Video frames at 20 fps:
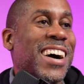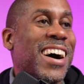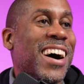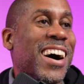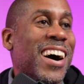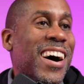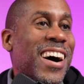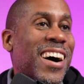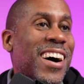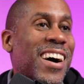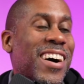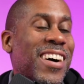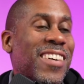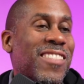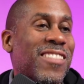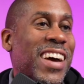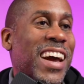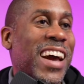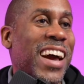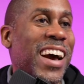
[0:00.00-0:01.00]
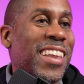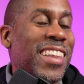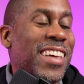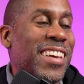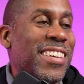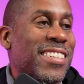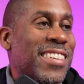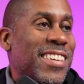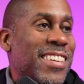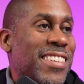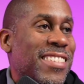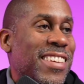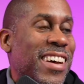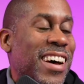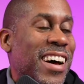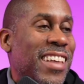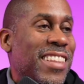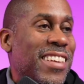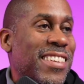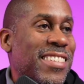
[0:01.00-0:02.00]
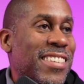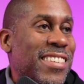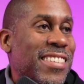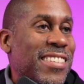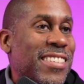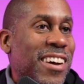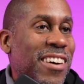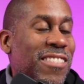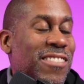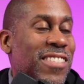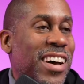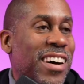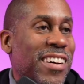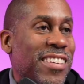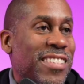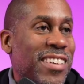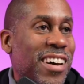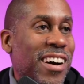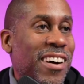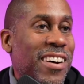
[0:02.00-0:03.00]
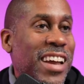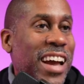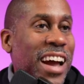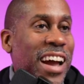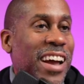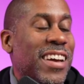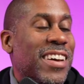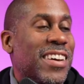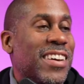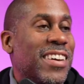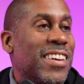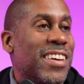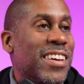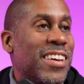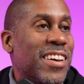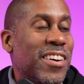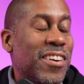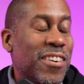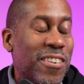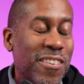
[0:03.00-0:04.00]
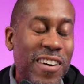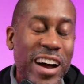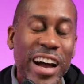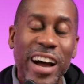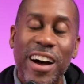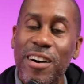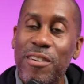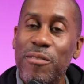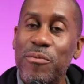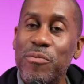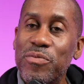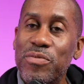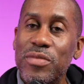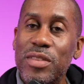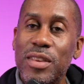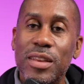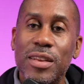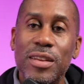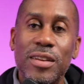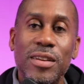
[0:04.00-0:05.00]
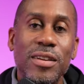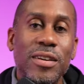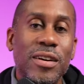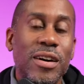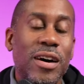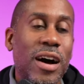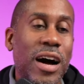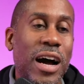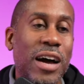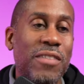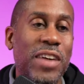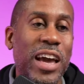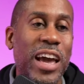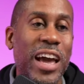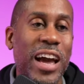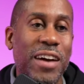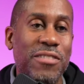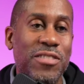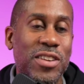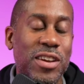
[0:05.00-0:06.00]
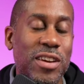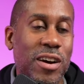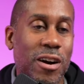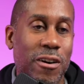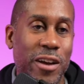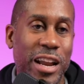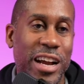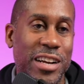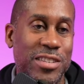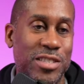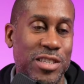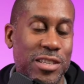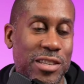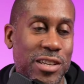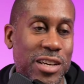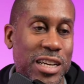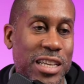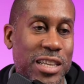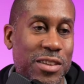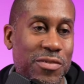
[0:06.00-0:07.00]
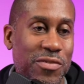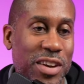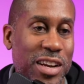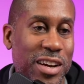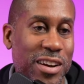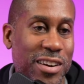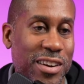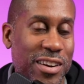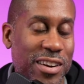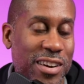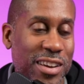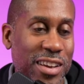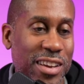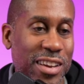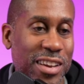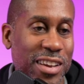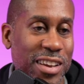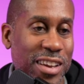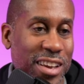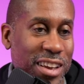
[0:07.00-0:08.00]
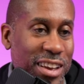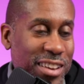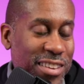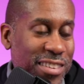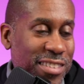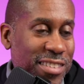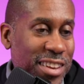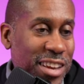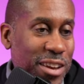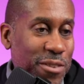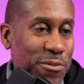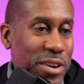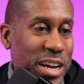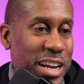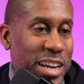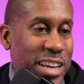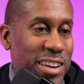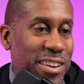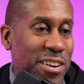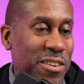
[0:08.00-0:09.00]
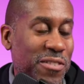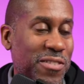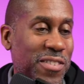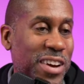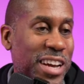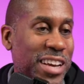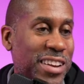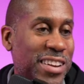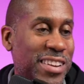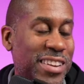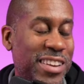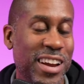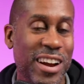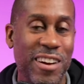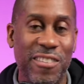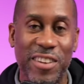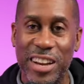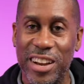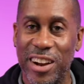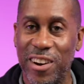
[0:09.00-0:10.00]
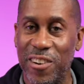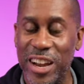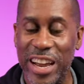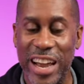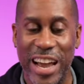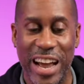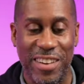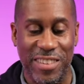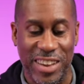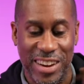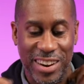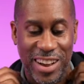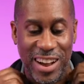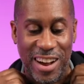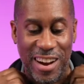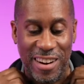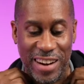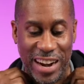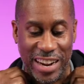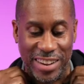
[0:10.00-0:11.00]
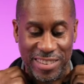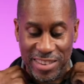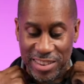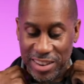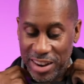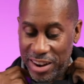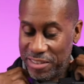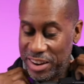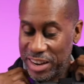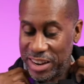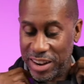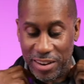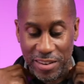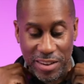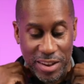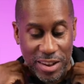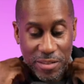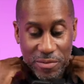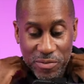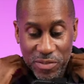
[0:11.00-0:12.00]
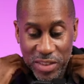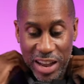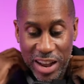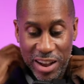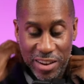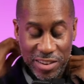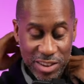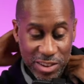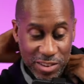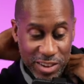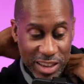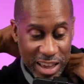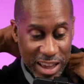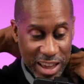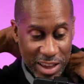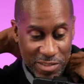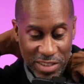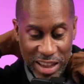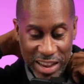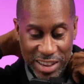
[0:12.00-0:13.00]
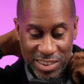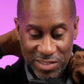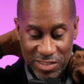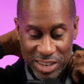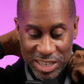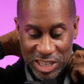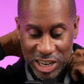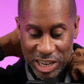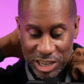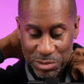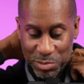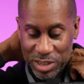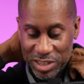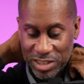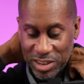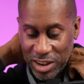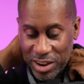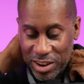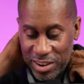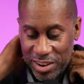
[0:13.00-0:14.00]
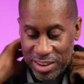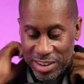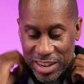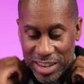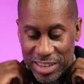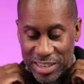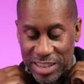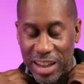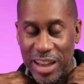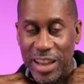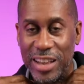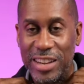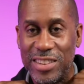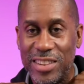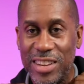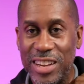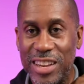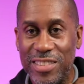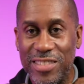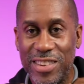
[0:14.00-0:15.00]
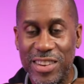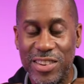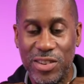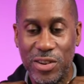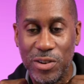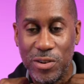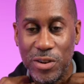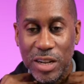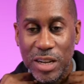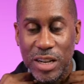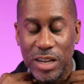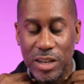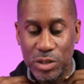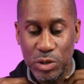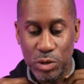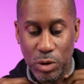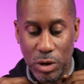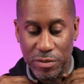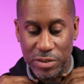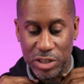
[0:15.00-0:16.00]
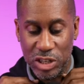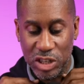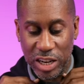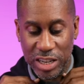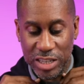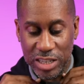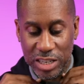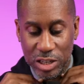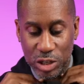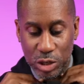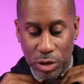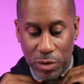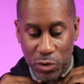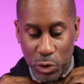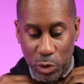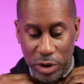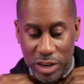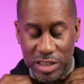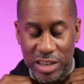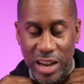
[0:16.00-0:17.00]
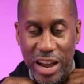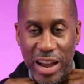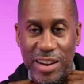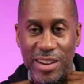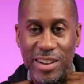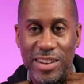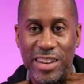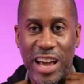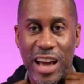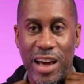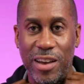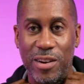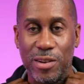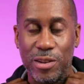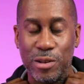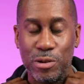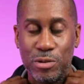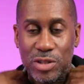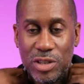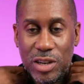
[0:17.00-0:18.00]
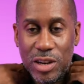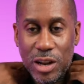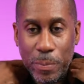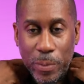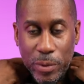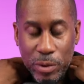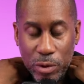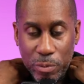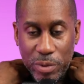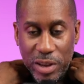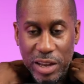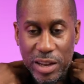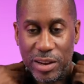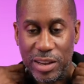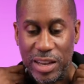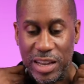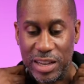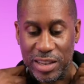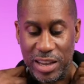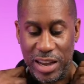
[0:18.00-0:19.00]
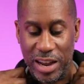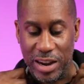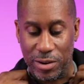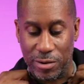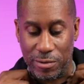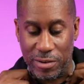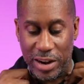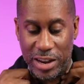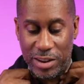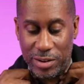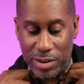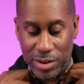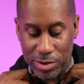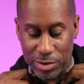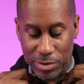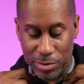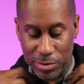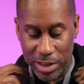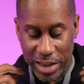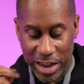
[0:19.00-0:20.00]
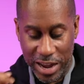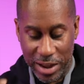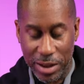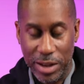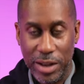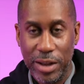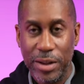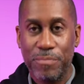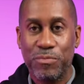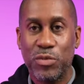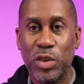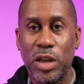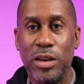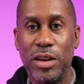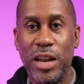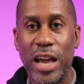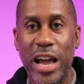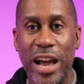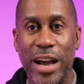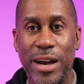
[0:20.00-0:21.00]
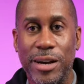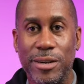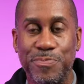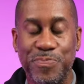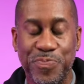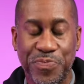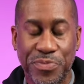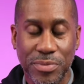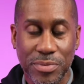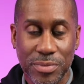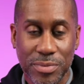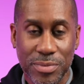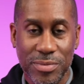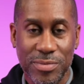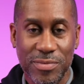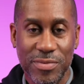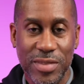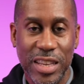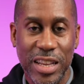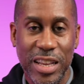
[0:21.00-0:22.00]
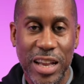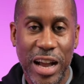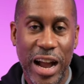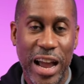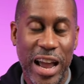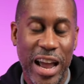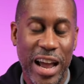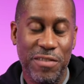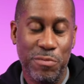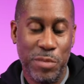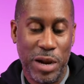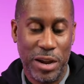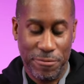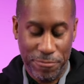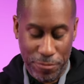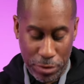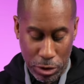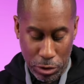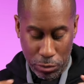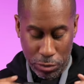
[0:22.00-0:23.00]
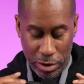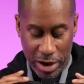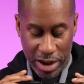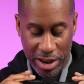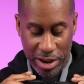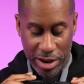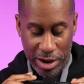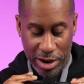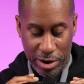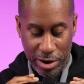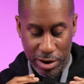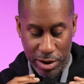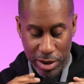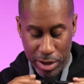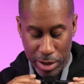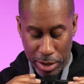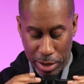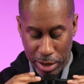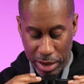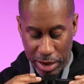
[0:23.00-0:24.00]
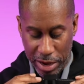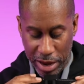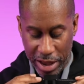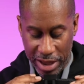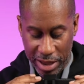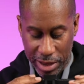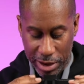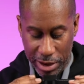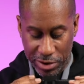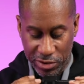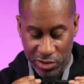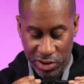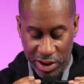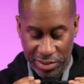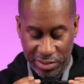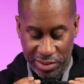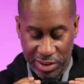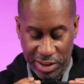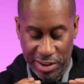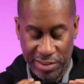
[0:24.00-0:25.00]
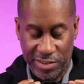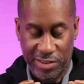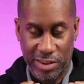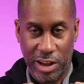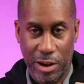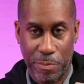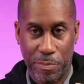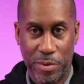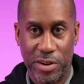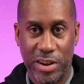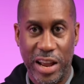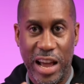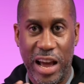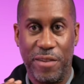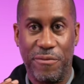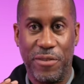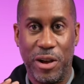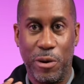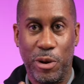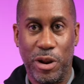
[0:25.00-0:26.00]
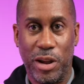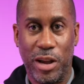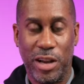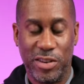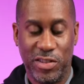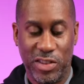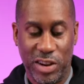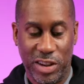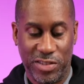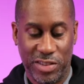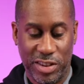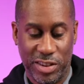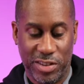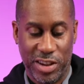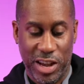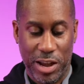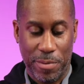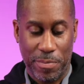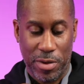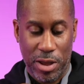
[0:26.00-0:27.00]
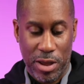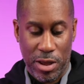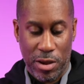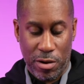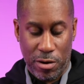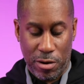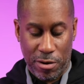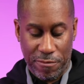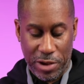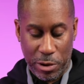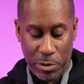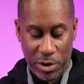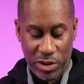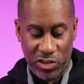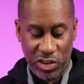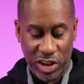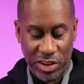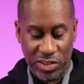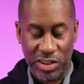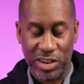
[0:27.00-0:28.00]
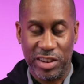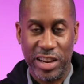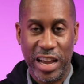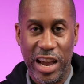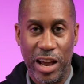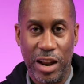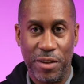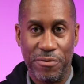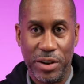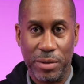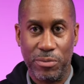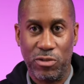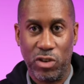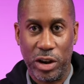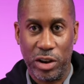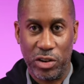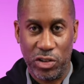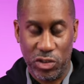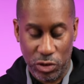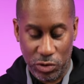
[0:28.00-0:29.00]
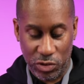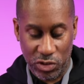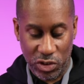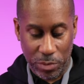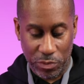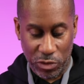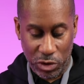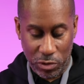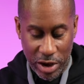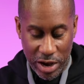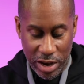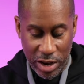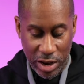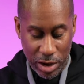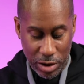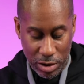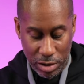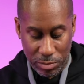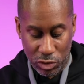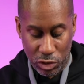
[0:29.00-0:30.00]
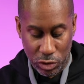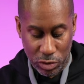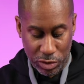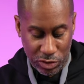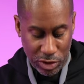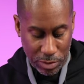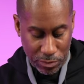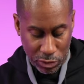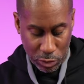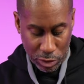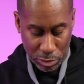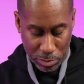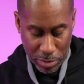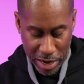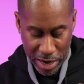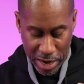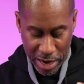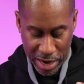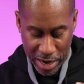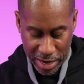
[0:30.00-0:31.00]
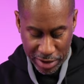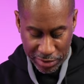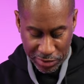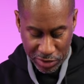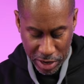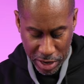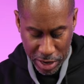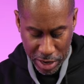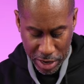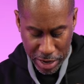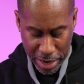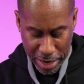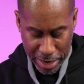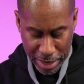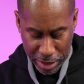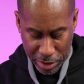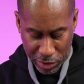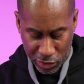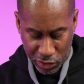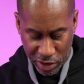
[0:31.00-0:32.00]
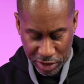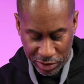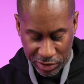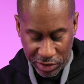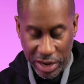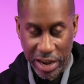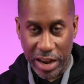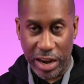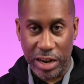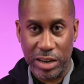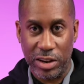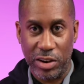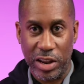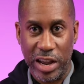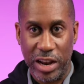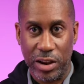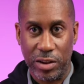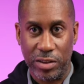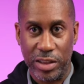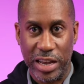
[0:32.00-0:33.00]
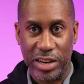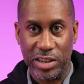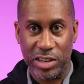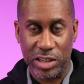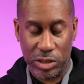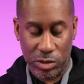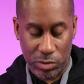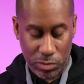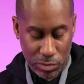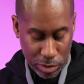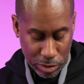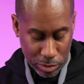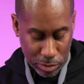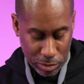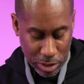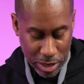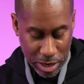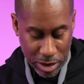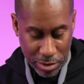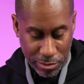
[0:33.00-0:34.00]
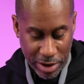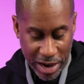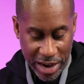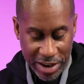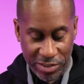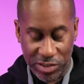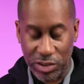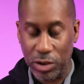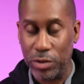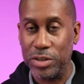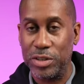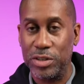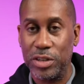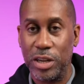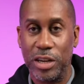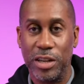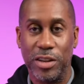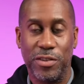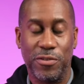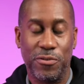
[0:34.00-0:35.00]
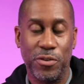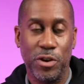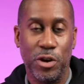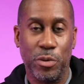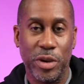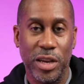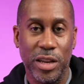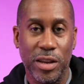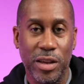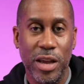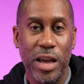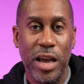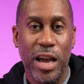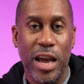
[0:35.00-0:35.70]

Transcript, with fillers: Oh man, this is something else. Okay, well, I may have to go and actually look in the mirror and see if I can, oh wait, there we go, we have it. All right, so there we go. Now you can make some adjustments on here. It does have, it's easy to sort of adjust this, so if you want to tighten it down or loosen it up a little bit, get the angle right, you can do that. And now I have my phone right here and I can adjust this up or down if I want to adjust this up. Or if I want to adjust it down, if I'm trying to shoot something right here and I'm doing something with my hands, I can adjust that. I can angle that just right so it's filming.